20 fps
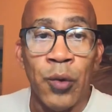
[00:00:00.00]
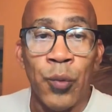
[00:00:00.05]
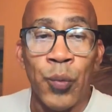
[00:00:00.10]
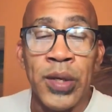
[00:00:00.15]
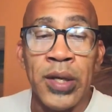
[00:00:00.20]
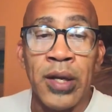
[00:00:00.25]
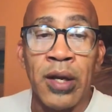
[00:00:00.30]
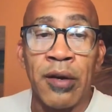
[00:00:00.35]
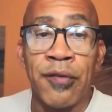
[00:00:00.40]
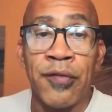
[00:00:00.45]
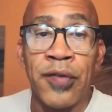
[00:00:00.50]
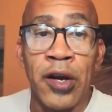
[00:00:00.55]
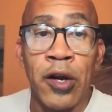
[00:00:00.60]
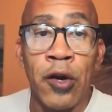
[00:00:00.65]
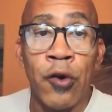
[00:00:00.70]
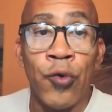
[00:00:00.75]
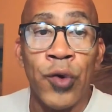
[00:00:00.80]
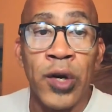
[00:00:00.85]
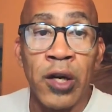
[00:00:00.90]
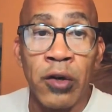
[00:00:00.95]
We are
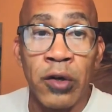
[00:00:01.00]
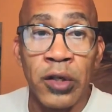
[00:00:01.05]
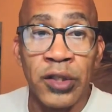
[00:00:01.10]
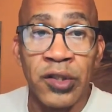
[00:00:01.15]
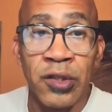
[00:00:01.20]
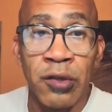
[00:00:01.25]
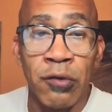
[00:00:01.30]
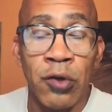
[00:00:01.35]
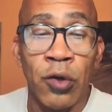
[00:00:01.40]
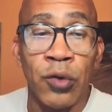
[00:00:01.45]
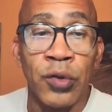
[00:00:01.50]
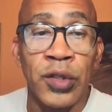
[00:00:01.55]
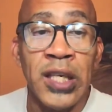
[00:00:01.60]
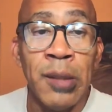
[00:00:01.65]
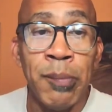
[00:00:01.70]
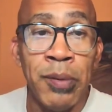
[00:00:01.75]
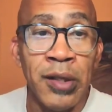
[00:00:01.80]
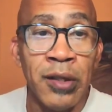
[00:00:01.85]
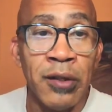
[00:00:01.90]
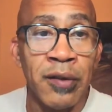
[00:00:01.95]
very rigorous around
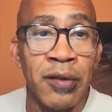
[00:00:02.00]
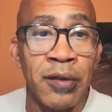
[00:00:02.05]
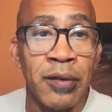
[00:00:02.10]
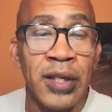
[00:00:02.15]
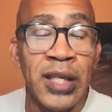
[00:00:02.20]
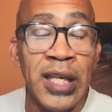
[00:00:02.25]
keeping the